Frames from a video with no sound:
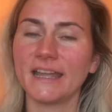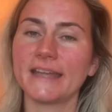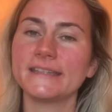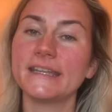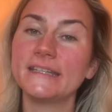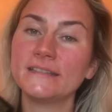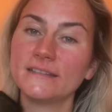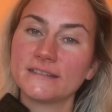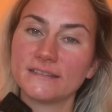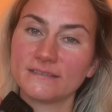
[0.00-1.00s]
and then
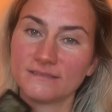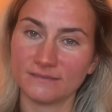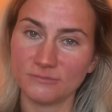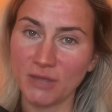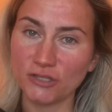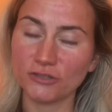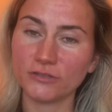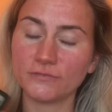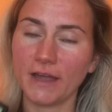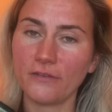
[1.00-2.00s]

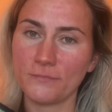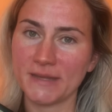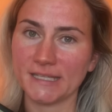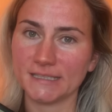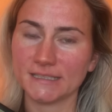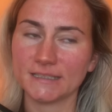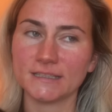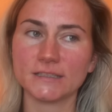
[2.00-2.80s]
measured 5 minutes.